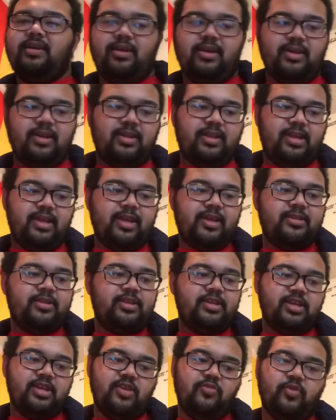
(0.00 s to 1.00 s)
In the end,
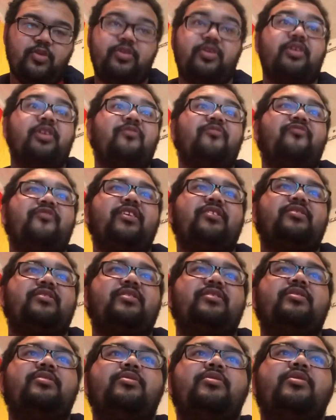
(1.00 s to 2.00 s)
he wasn't
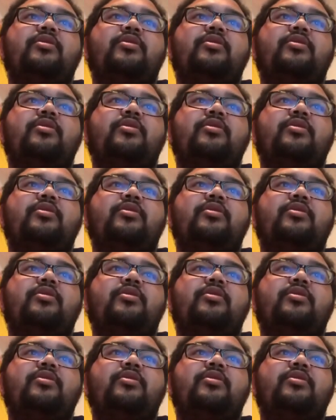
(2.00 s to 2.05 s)
convicted,